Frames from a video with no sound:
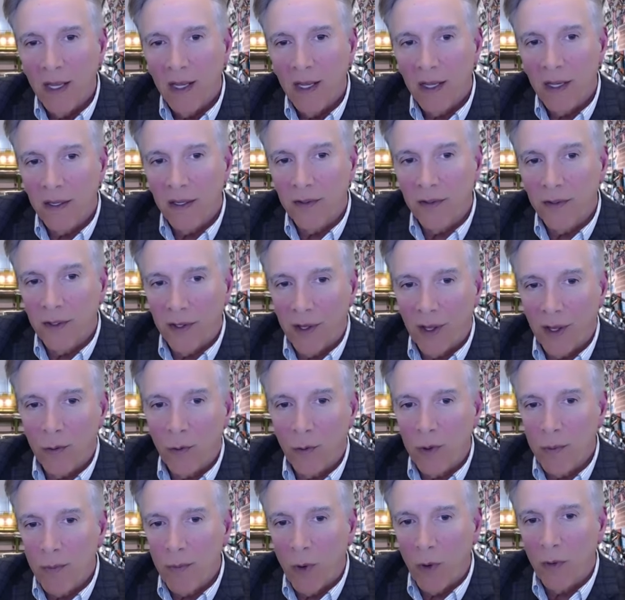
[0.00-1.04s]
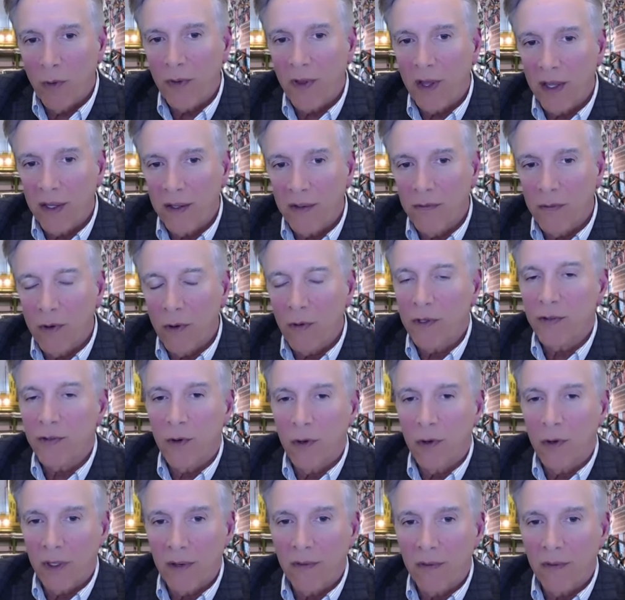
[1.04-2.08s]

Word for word: And together we both had very strong